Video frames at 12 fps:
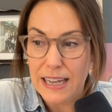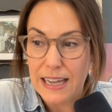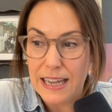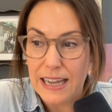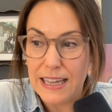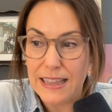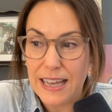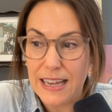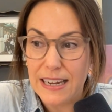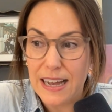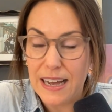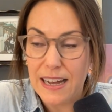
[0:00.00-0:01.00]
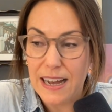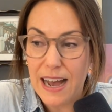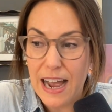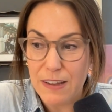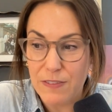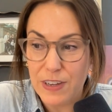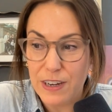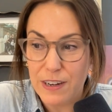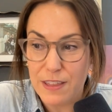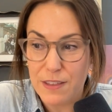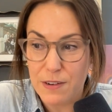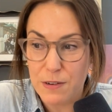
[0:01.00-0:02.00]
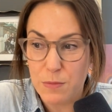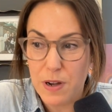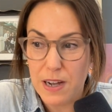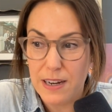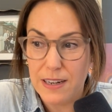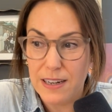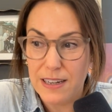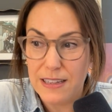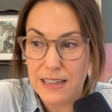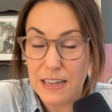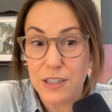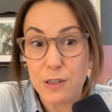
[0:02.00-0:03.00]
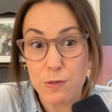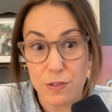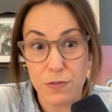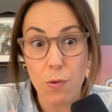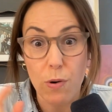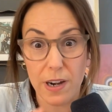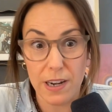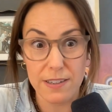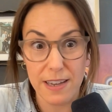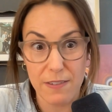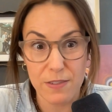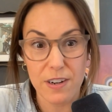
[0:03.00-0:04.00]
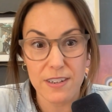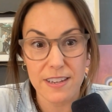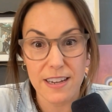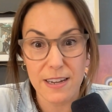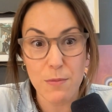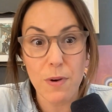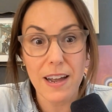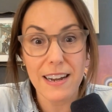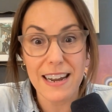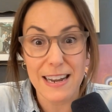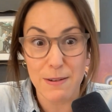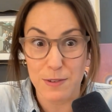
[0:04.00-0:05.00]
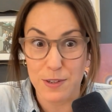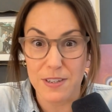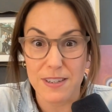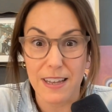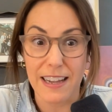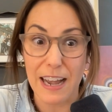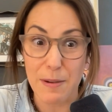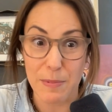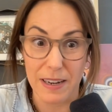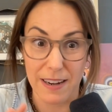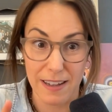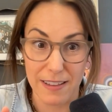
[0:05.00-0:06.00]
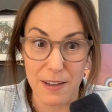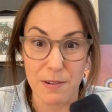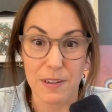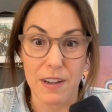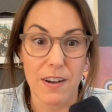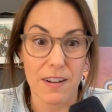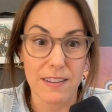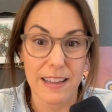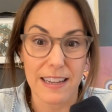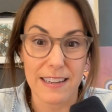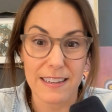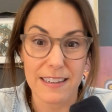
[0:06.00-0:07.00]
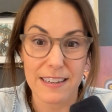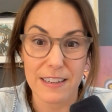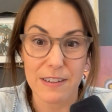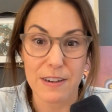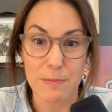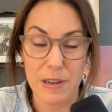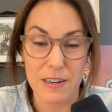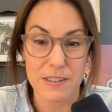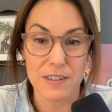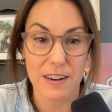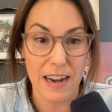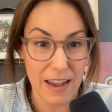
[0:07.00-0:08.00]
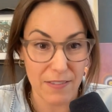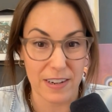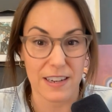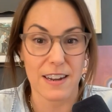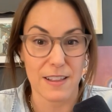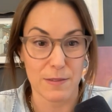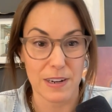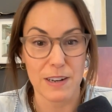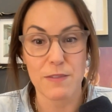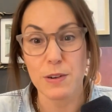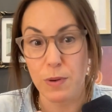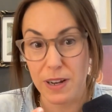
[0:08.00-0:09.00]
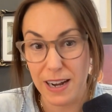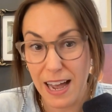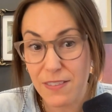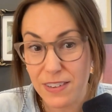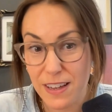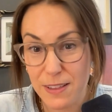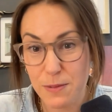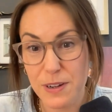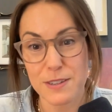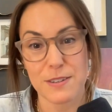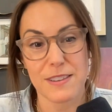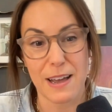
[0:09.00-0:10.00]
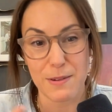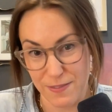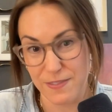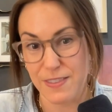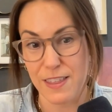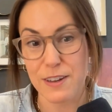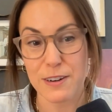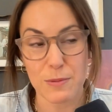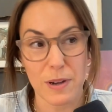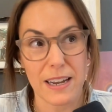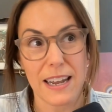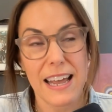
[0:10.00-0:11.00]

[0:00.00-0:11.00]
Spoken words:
And then Ivy, our third one, that she was 4 years after our second one. And it was just hello, y'all. You get better start having another one if you want to have another one. So that was the third one.